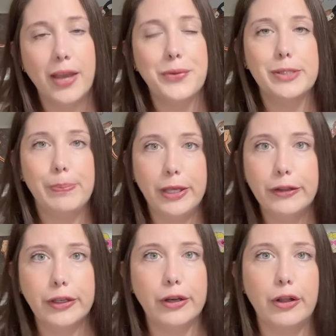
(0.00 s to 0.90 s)
It was
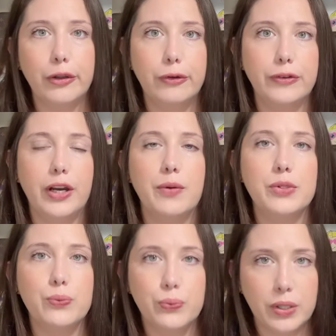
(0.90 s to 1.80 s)
peeling all over. I
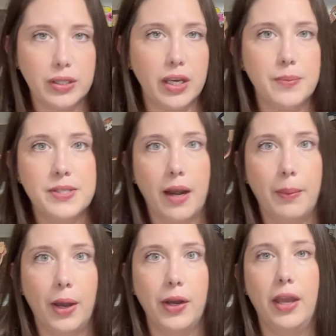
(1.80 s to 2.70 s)
was really upset
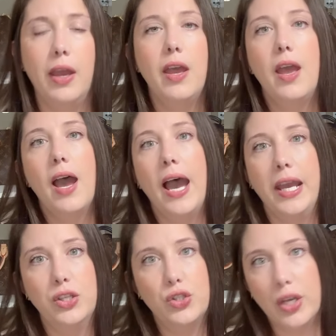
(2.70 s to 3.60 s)
about it.
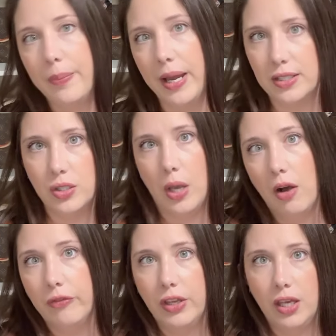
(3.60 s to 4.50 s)
I took it back to
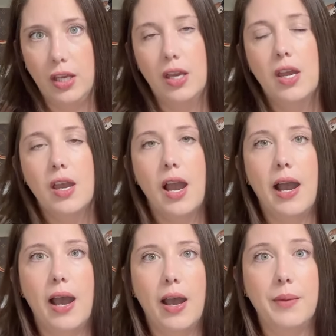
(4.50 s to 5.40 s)
LV.
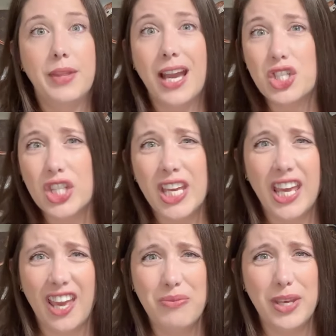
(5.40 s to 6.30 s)
They actually
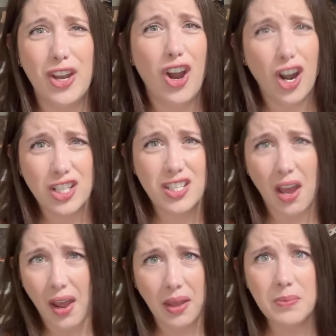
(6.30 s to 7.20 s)
gave me a hard
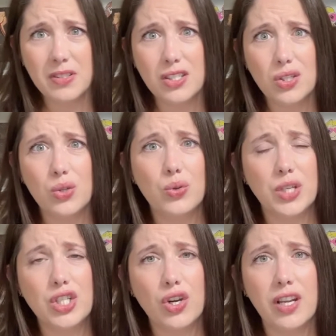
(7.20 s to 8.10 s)
time to
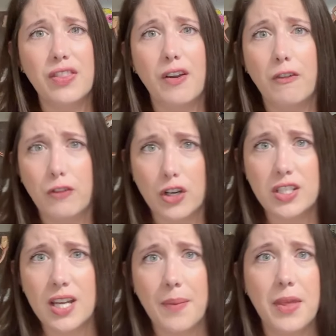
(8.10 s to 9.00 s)
return it the
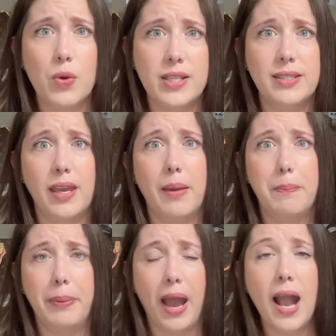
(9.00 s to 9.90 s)
first time. They wouldn't take
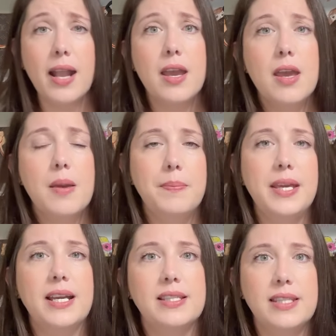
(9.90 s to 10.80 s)
it back
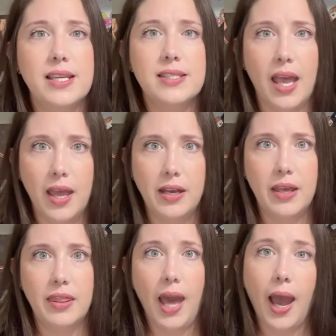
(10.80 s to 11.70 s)
because they
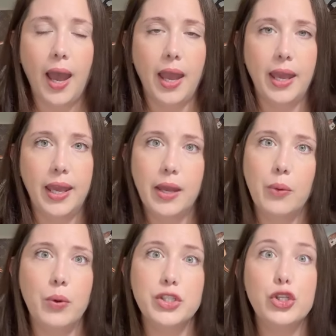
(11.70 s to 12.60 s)
said that
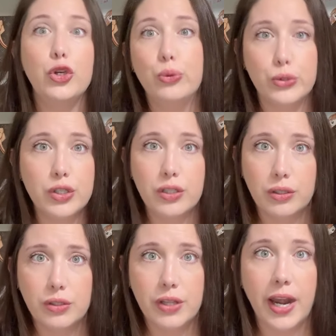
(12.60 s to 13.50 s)
it was used,
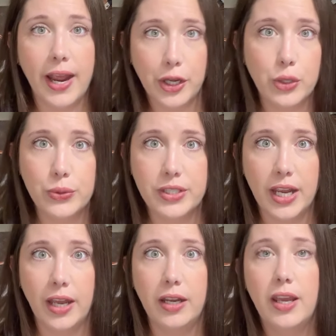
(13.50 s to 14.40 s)
that I had used
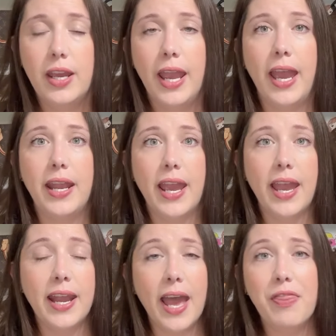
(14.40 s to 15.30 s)
it. And I
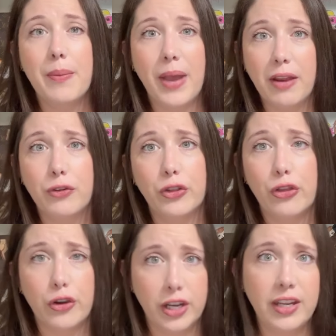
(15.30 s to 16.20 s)
had had the bag for
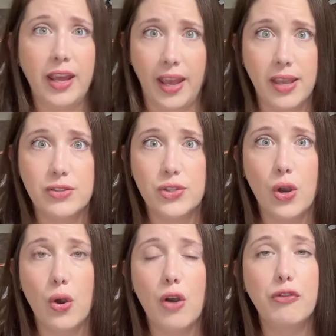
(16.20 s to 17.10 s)
30 days.
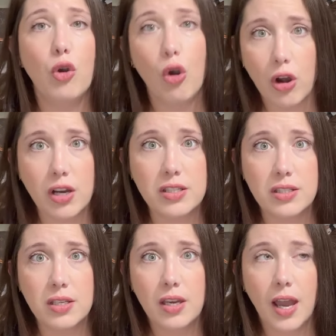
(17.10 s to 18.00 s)
So of
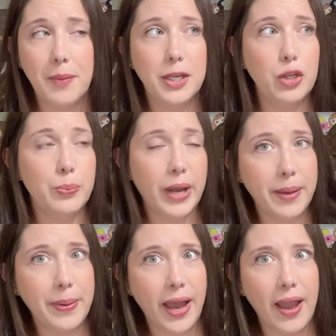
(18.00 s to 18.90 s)
course, I mean, you buy
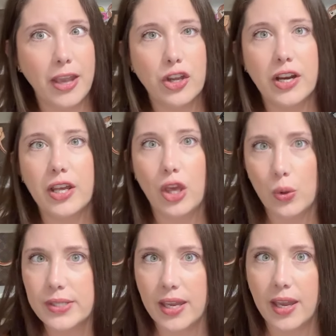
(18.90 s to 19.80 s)
a bag, you're going to
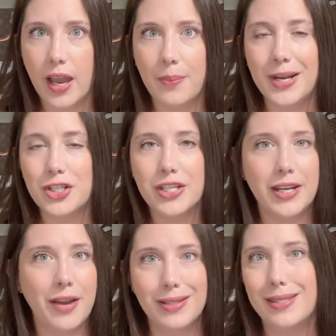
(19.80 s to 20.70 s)
use it. I'm not just going
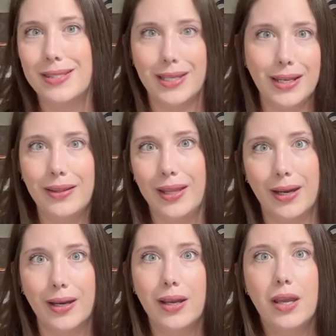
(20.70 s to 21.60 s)
to have it sitting
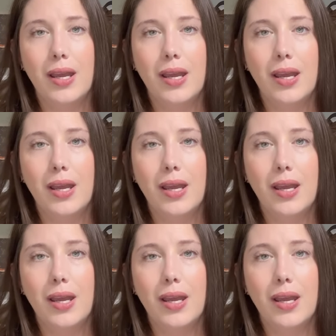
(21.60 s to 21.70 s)
there.